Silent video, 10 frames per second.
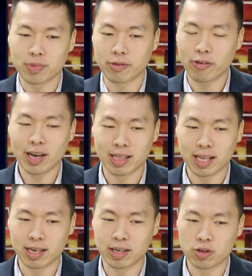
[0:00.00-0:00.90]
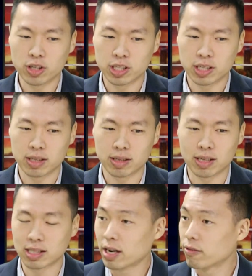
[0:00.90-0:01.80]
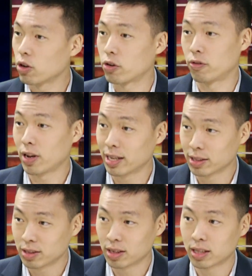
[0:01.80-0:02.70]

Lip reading: the fact that Indonesia doesn't have a lot of lands,